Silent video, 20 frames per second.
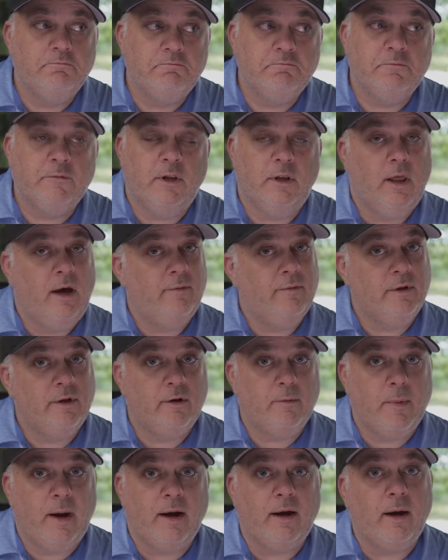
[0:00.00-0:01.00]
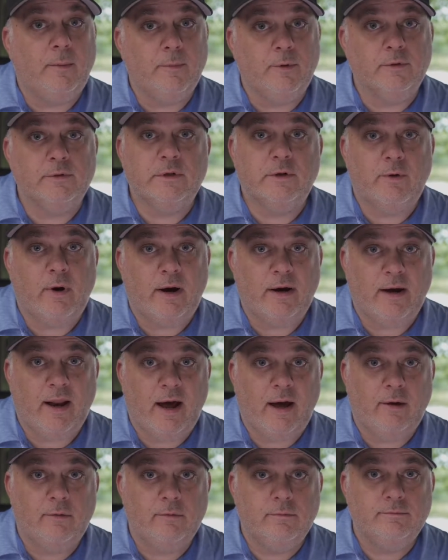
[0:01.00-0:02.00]
the lavalier mic I'm using right
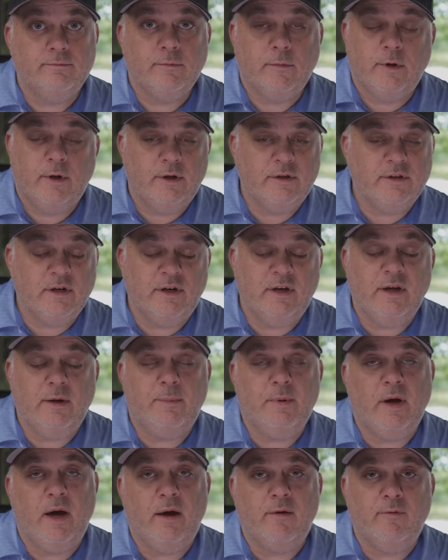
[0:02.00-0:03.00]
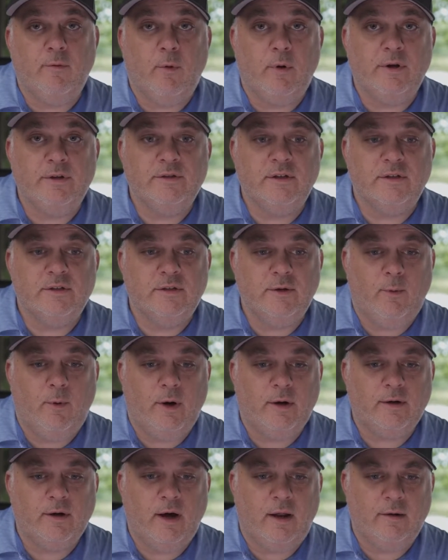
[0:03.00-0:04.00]
now. It's the DPA
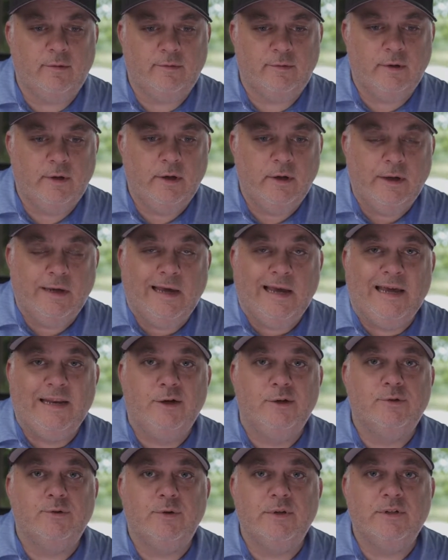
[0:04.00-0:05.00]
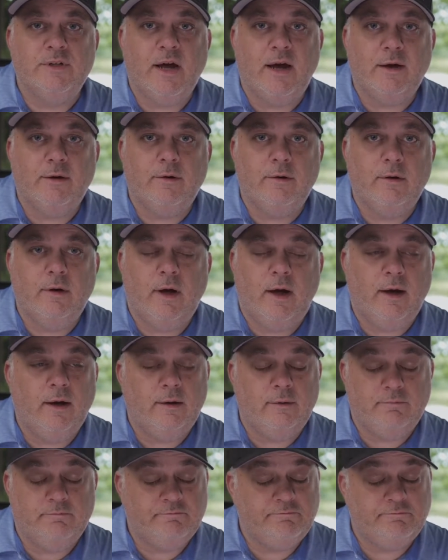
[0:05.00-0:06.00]
4061, kind of industry standard,
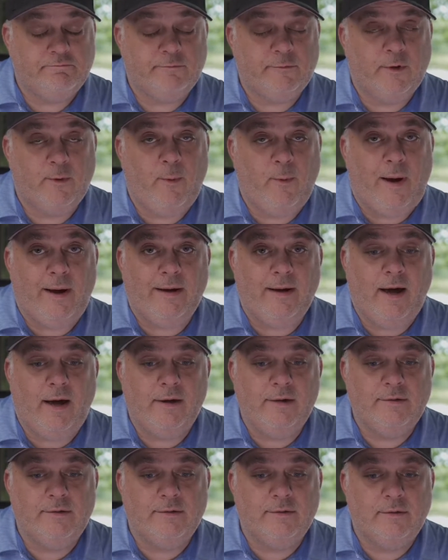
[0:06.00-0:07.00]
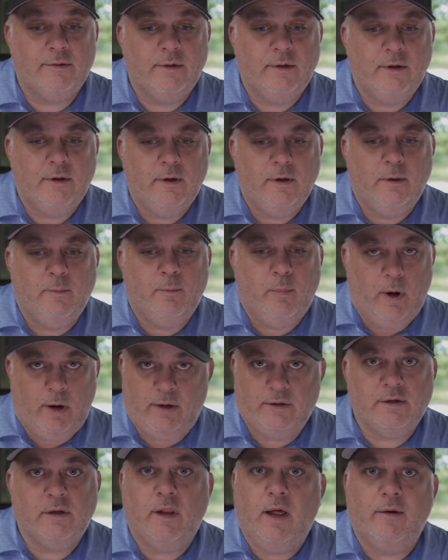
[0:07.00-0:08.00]
quite nice, but
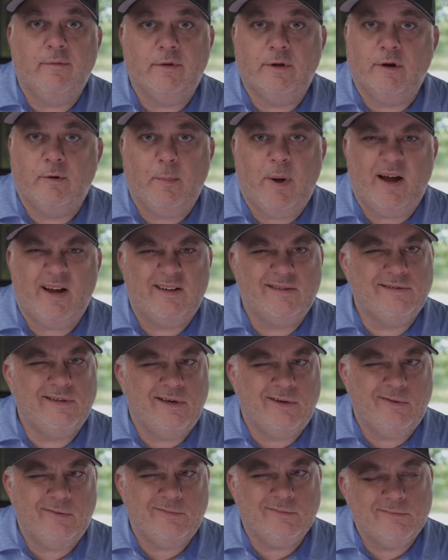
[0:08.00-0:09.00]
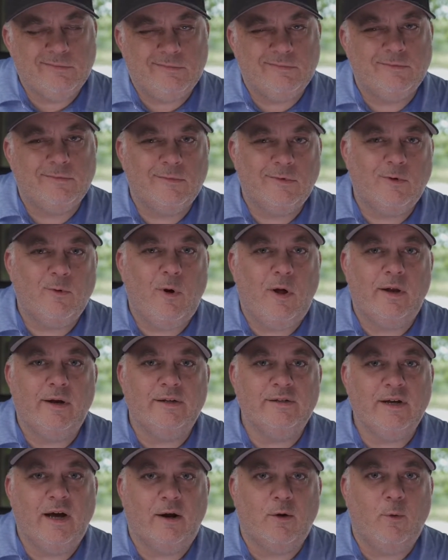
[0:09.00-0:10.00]
it's a lavalier mic, so quality's
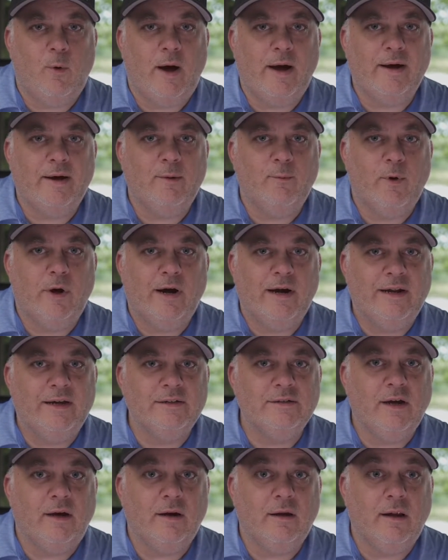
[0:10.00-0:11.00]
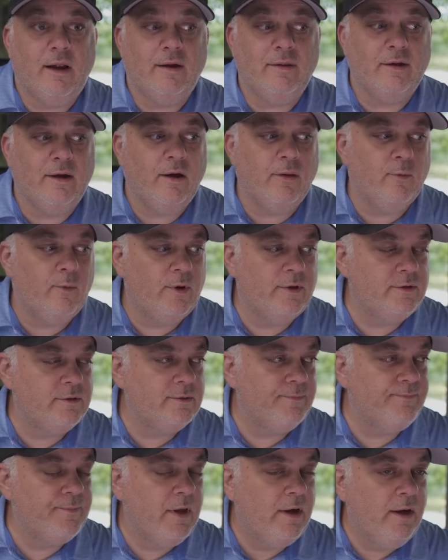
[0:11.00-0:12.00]
not quite what it is on a lot of the other ones.
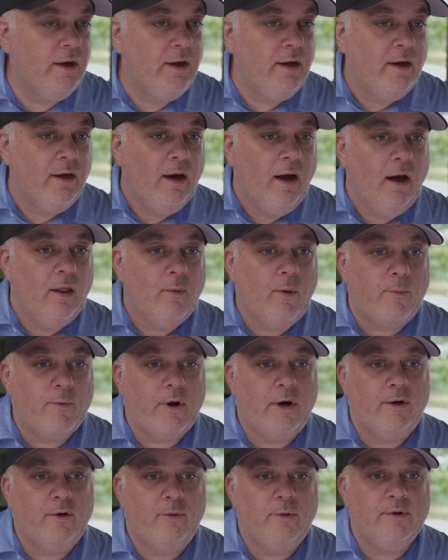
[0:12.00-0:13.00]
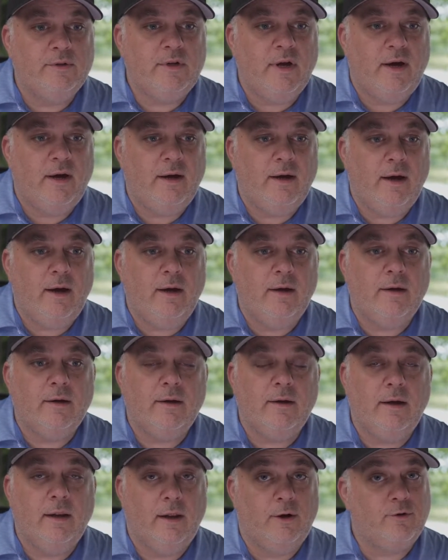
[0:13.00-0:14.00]
The other one we're going to do is a
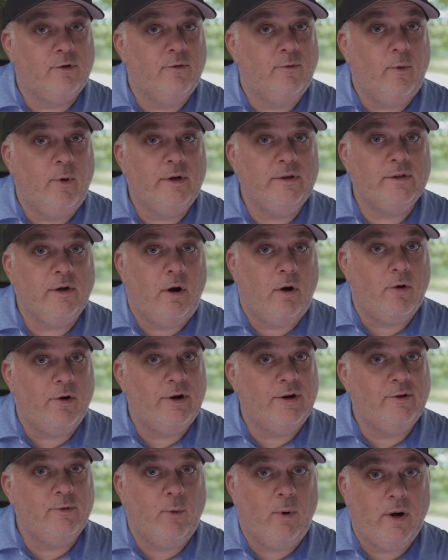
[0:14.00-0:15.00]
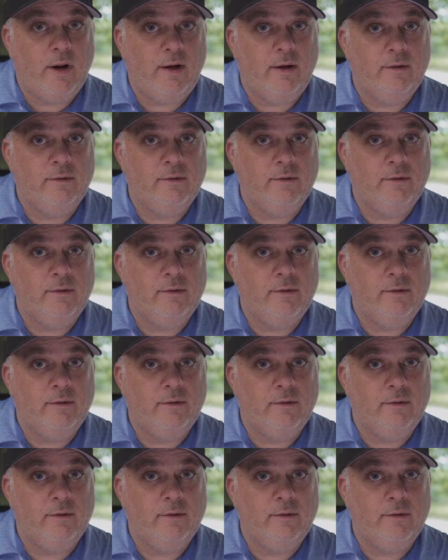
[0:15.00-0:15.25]
Electro Voice RE-20,